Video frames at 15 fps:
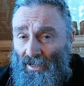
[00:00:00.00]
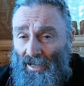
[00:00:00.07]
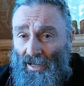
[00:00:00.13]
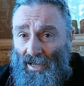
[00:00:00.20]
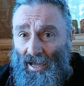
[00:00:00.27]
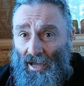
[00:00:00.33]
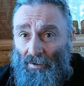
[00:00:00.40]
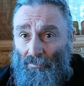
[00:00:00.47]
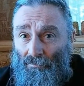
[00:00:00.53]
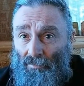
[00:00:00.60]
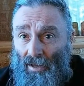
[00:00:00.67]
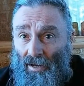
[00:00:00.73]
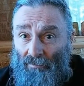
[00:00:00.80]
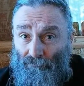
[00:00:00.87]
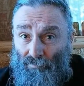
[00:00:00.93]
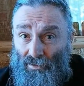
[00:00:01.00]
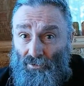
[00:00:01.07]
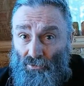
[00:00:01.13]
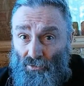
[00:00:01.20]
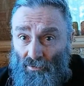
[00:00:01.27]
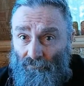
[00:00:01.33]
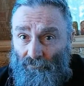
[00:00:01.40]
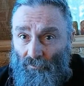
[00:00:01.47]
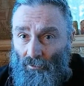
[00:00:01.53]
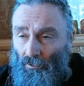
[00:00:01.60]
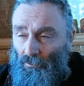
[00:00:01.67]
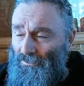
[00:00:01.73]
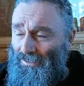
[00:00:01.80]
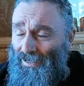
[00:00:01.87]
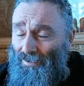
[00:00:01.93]
and have been doing it for a long
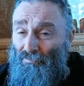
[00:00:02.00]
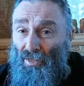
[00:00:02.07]
time,